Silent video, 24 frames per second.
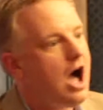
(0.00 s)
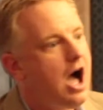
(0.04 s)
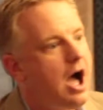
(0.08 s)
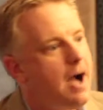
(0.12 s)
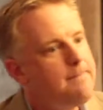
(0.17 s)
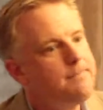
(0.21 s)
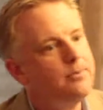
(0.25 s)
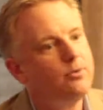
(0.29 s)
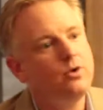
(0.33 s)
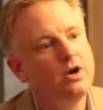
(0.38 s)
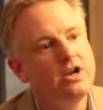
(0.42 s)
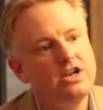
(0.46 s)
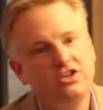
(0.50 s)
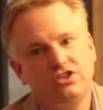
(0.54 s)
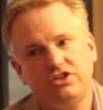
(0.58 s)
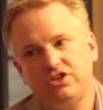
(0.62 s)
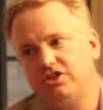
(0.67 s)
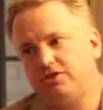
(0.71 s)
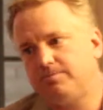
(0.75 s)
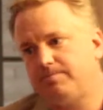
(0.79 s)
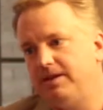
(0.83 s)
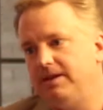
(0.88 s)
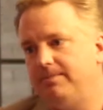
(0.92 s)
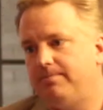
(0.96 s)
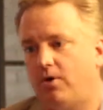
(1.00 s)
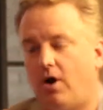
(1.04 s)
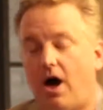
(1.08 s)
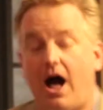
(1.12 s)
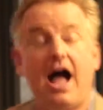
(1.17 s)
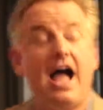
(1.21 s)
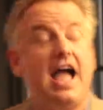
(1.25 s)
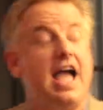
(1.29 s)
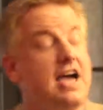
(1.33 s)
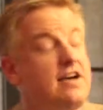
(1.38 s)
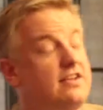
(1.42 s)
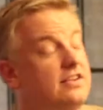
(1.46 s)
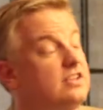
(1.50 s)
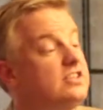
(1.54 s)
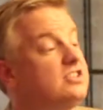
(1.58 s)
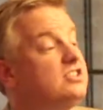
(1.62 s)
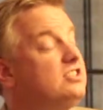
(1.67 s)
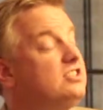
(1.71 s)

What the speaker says: Operations people, I had a